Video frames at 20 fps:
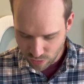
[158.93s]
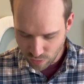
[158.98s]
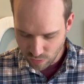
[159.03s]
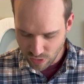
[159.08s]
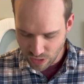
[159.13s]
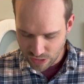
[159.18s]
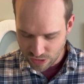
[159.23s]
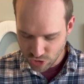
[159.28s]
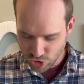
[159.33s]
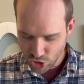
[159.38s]
to
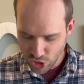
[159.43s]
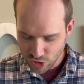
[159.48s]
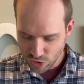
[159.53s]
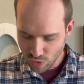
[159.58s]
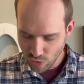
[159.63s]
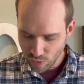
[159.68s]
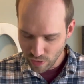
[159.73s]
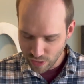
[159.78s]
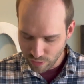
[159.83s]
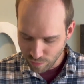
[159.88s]
you,
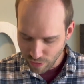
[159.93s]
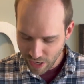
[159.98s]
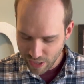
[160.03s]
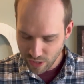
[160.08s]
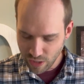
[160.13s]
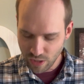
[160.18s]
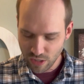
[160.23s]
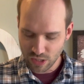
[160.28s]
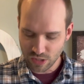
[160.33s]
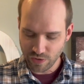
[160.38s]
gentle and
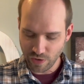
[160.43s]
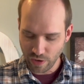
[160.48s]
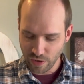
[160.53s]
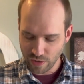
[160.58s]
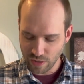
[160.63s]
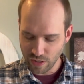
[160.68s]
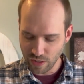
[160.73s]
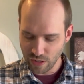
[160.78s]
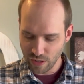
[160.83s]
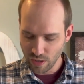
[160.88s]
riding on a
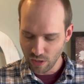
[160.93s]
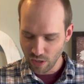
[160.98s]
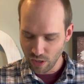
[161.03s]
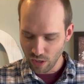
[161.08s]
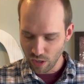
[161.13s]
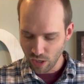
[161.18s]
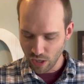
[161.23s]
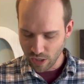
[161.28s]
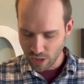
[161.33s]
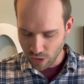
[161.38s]
donkey,
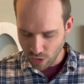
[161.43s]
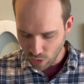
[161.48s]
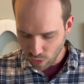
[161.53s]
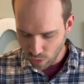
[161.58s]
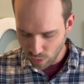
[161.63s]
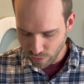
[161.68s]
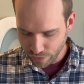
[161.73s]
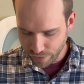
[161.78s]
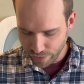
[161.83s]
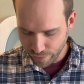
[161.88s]
on a
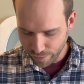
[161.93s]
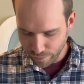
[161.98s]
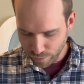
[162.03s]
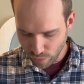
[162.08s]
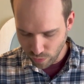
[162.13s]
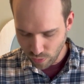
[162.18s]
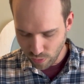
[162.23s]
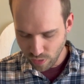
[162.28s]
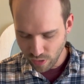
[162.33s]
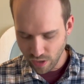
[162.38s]
colt, the
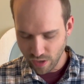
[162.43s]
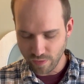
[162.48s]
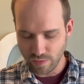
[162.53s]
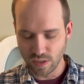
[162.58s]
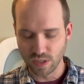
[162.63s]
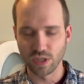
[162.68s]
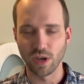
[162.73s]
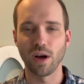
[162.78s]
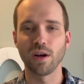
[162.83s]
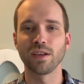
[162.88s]
foal
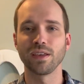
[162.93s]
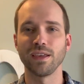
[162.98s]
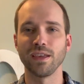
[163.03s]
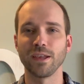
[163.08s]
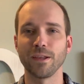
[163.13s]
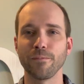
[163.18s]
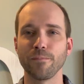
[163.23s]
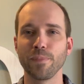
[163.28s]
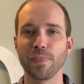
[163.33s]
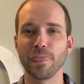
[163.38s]
of a
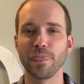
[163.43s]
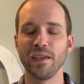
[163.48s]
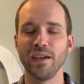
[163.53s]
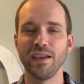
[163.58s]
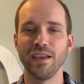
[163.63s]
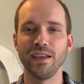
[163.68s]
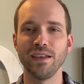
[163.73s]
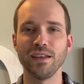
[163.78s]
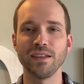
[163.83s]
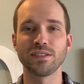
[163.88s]
donkey.
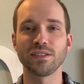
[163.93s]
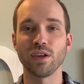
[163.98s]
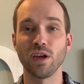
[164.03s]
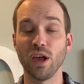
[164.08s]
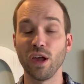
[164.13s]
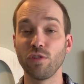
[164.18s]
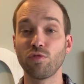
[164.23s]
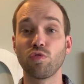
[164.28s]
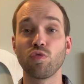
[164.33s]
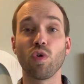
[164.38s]
It's
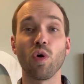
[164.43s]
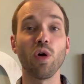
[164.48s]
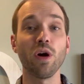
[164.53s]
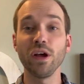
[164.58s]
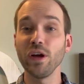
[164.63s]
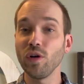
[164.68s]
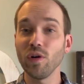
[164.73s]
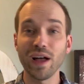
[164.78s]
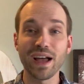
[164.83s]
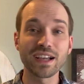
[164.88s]
a
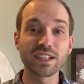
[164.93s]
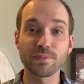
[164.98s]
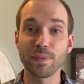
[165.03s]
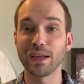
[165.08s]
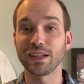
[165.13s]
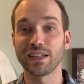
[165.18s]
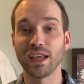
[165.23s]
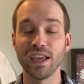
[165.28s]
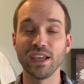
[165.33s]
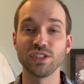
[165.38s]
royal
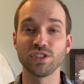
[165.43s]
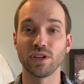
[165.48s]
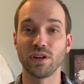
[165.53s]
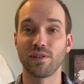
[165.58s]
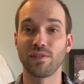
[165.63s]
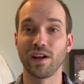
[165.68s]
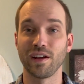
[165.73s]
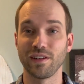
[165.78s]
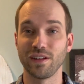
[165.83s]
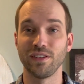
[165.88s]

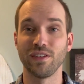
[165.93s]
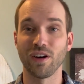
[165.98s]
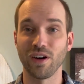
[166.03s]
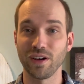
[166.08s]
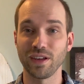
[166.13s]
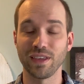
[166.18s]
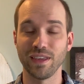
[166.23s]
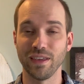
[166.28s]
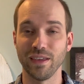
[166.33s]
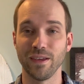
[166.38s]
expectation around a
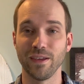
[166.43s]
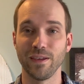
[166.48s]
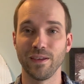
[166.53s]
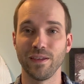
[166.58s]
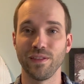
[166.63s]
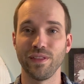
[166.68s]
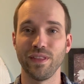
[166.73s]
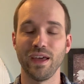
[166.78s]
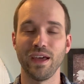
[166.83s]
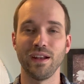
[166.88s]
donkey
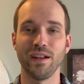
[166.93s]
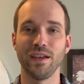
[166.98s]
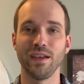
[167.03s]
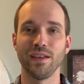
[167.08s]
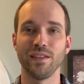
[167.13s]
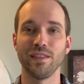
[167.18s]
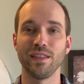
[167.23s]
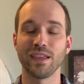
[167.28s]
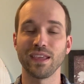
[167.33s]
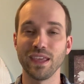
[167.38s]

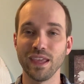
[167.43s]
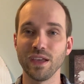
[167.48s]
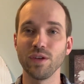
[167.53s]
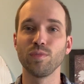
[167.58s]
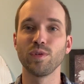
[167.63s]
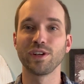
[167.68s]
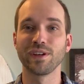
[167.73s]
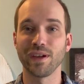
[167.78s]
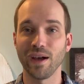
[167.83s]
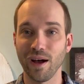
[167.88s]
that the
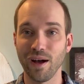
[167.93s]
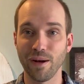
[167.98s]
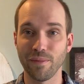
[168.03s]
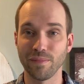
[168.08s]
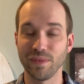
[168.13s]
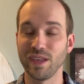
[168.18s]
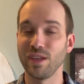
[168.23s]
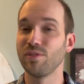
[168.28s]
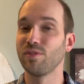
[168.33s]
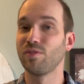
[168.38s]
king would
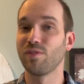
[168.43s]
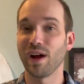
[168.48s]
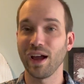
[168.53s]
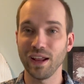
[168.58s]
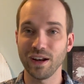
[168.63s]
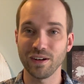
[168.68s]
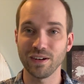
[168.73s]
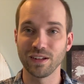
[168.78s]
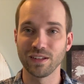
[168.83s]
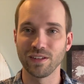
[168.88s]
come. He would
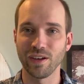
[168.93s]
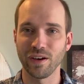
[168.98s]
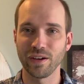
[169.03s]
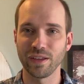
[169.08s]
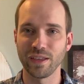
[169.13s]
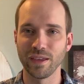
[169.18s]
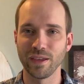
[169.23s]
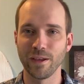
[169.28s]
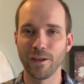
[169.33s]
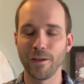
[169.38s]
ride on a
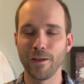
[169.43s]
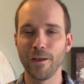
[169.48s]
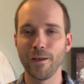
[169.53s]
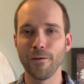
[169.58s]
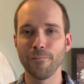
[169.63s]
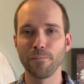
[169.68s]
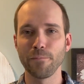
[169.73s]
donkey.